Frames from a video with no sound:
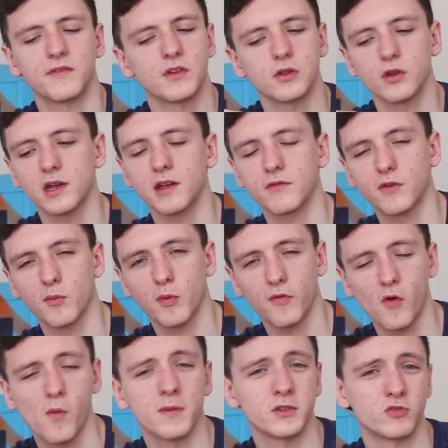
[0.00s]
If you're looking for
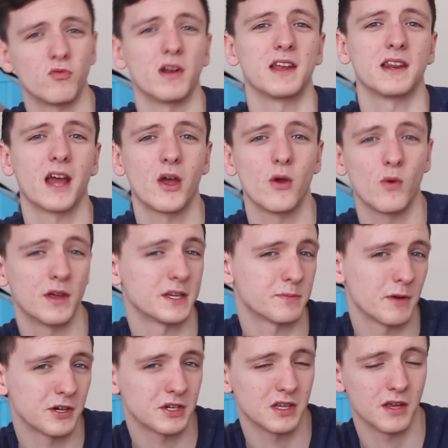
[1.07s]
performance right now, and
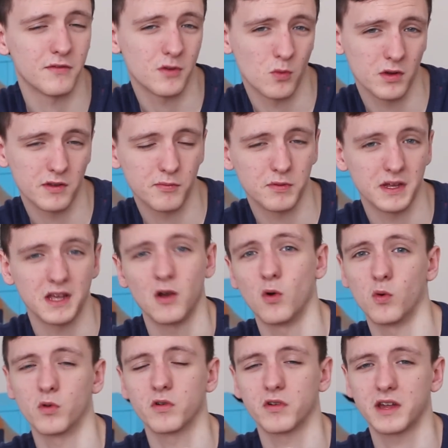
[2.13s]
especially if you want to play
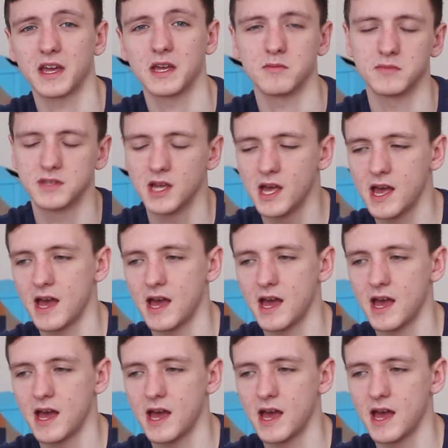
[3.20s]
older games,